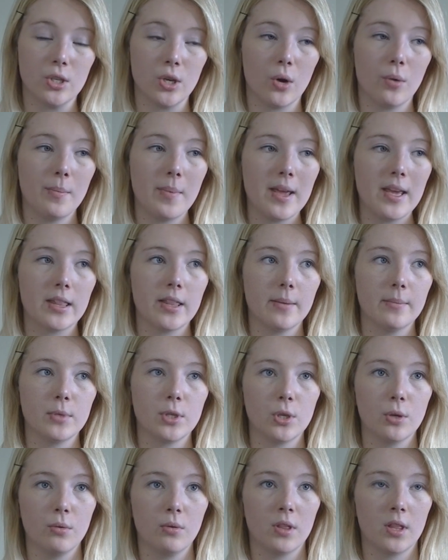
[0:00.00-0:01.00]
Don't make them
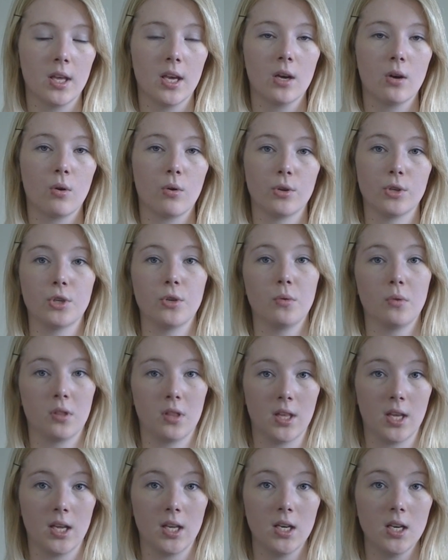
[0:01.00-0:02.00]
too thick or too
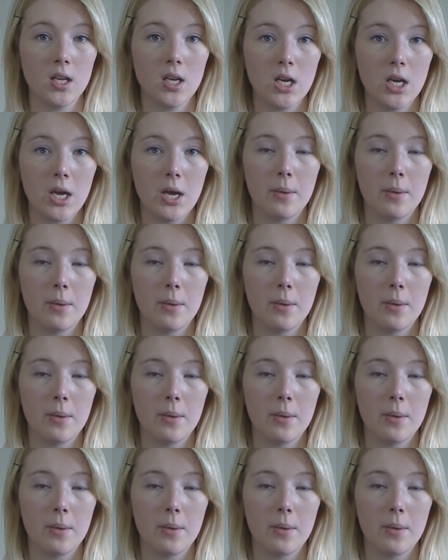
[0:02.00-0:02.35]
thin,